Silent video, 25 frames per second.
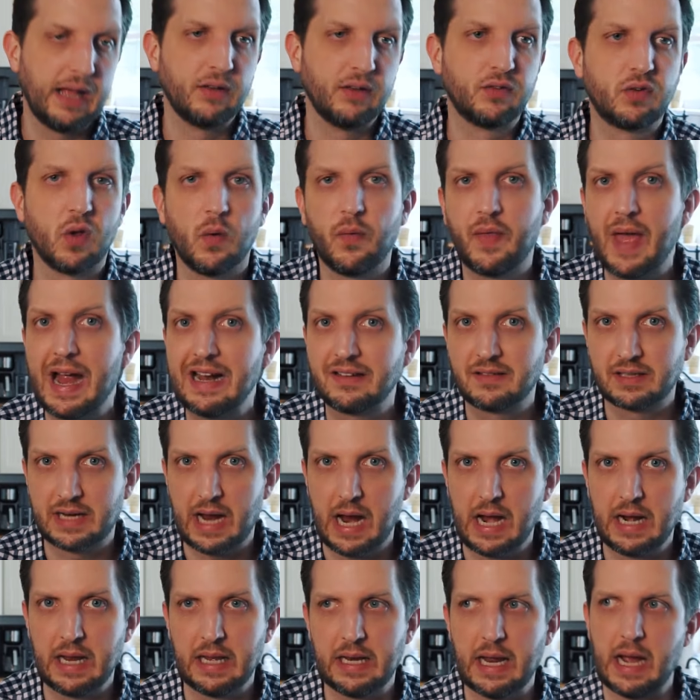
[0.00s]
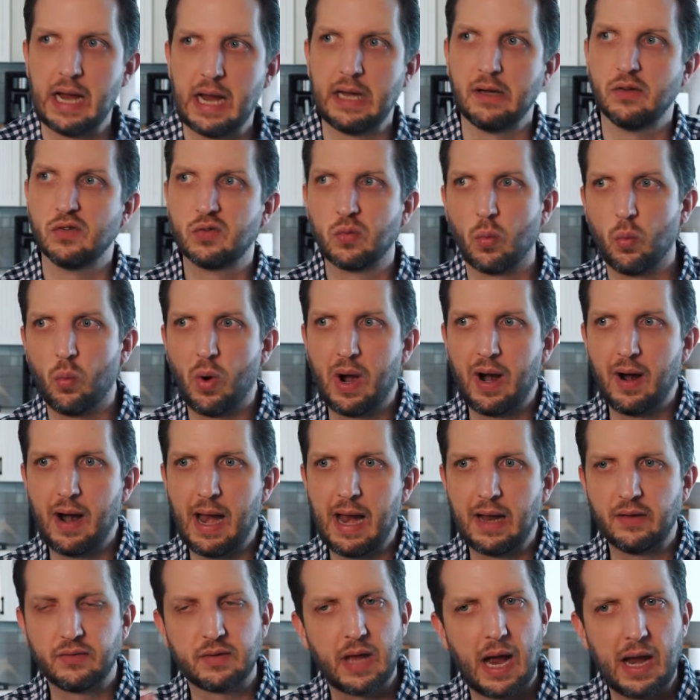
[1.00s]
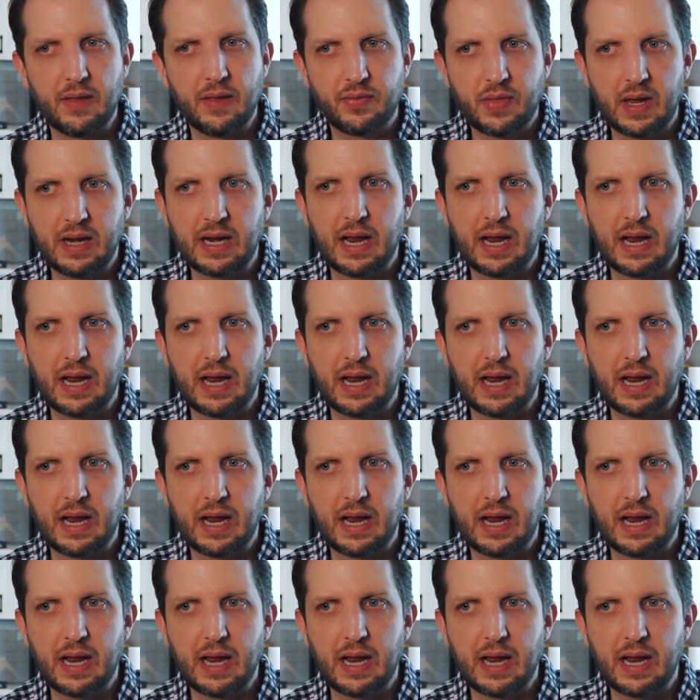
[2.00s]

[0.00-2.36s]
And so that's kind of nice. Whereas I think